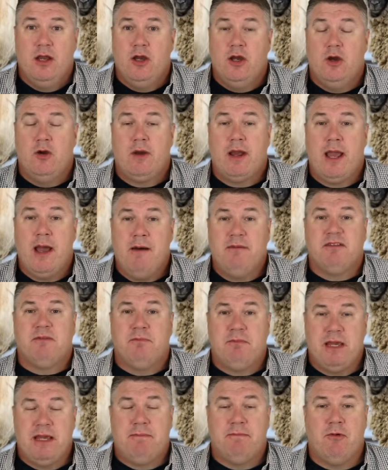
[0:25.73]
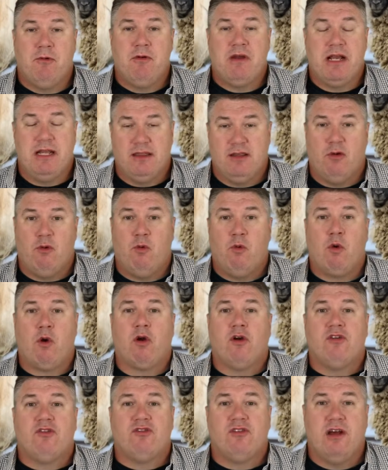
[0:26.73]
who helped people in the
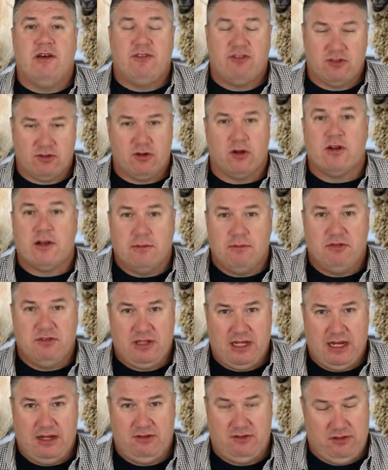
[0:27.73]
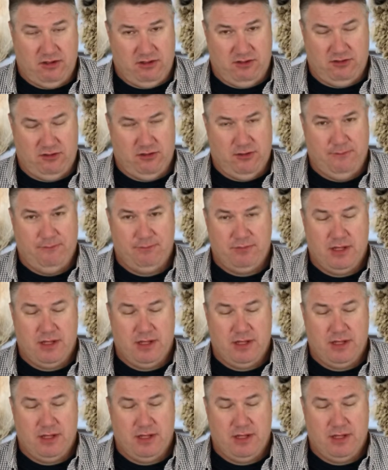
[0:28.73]
worst of circumstances.